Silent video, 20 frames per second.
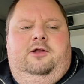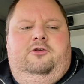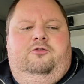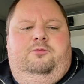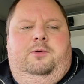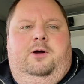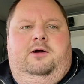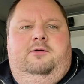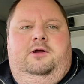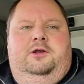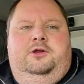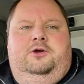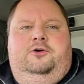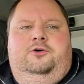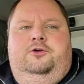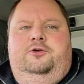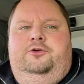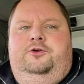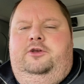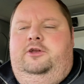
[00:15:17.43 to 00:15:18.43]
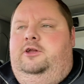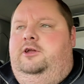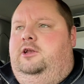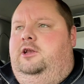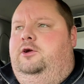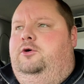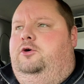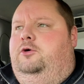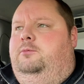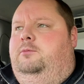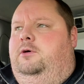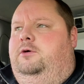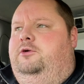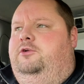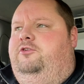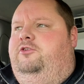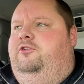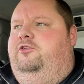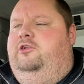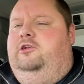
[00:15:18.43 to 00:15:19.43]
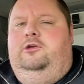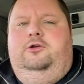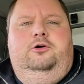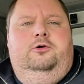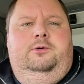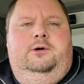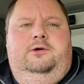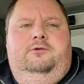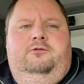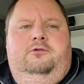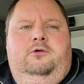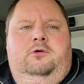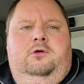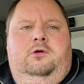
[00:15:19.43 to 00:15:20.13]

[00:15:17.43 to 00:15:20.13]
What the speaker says: just parked around the corner at the local Morrison's in Lutterworth.